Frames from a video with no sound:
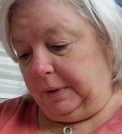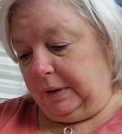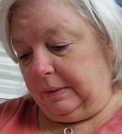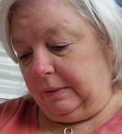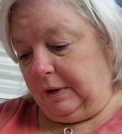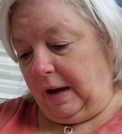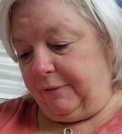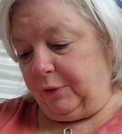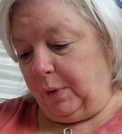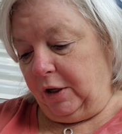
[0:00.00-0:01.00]
But you
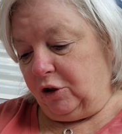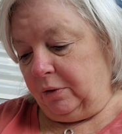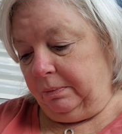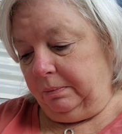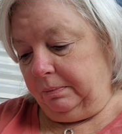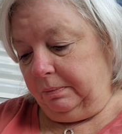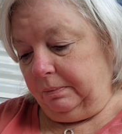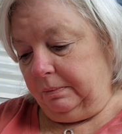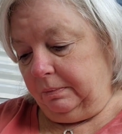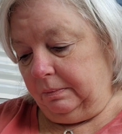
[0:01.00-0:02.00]
have to watch him,
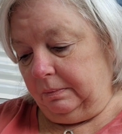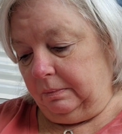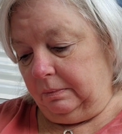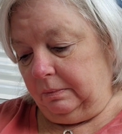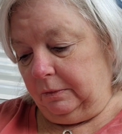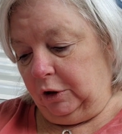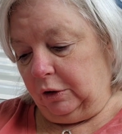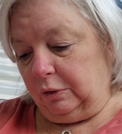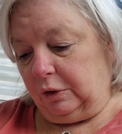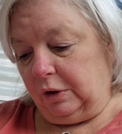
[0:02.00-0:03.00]
you
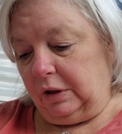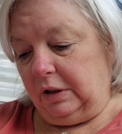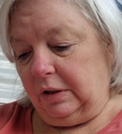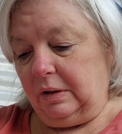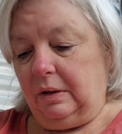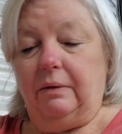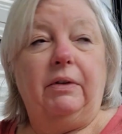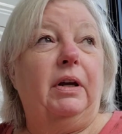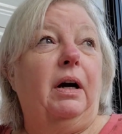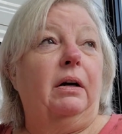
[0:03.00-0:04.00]
know, so that he doesn't leave
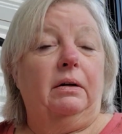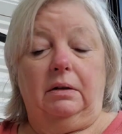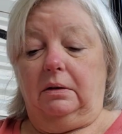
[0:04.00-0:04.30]
the yard.